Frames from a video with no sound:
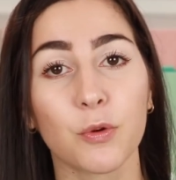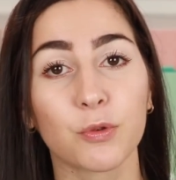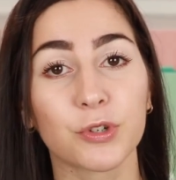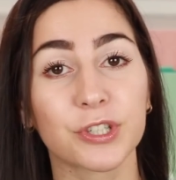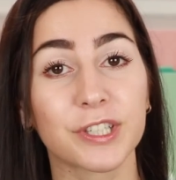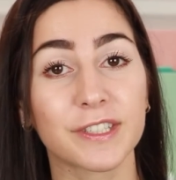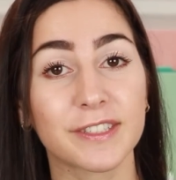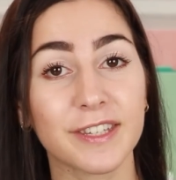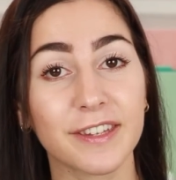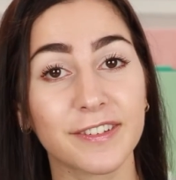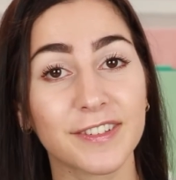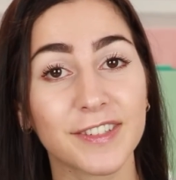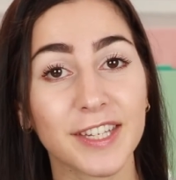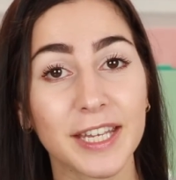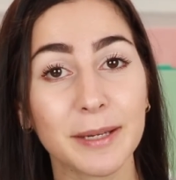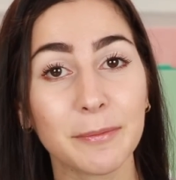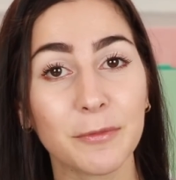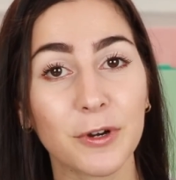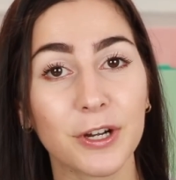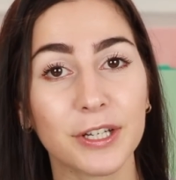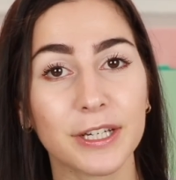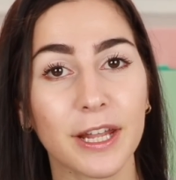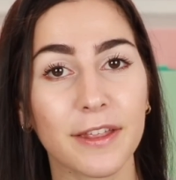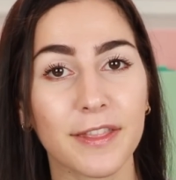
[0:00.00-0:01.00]
which is the
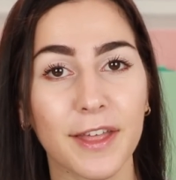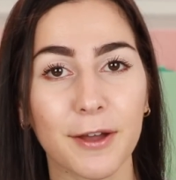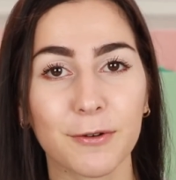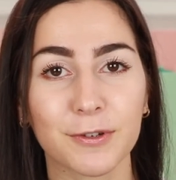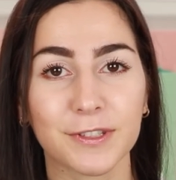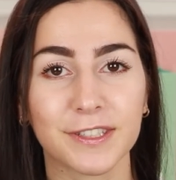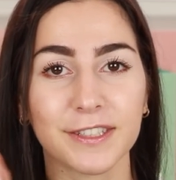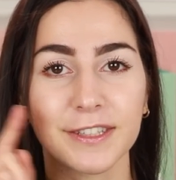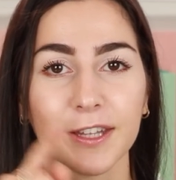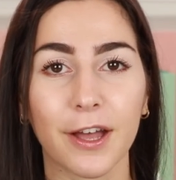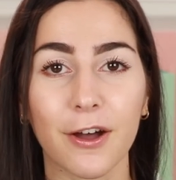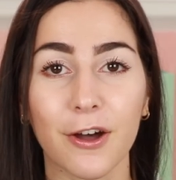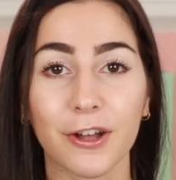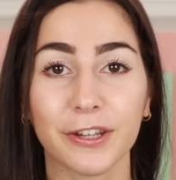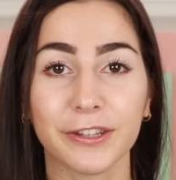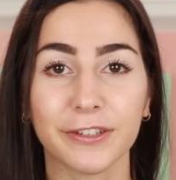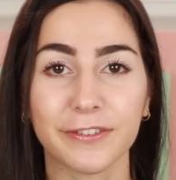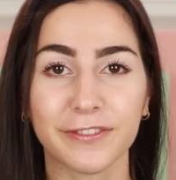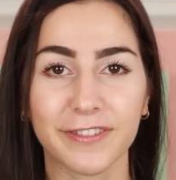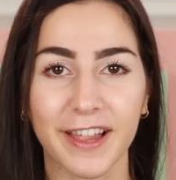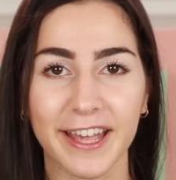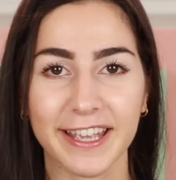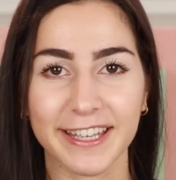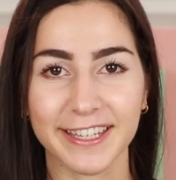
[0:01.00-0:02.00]
same one that was in the On
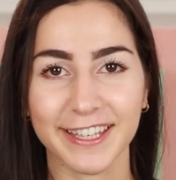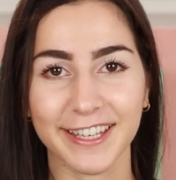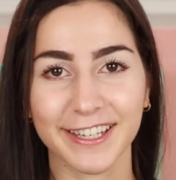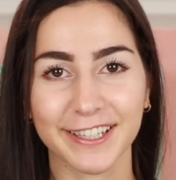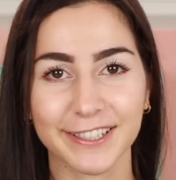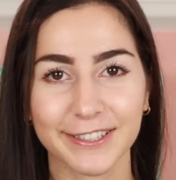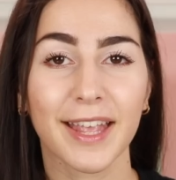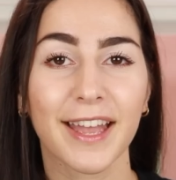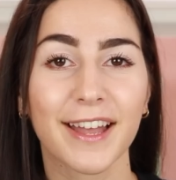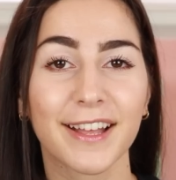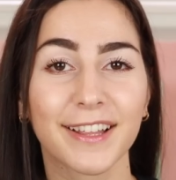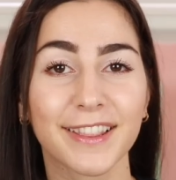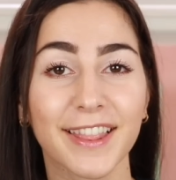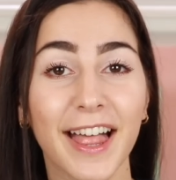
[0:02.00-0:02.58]
The Fly kit.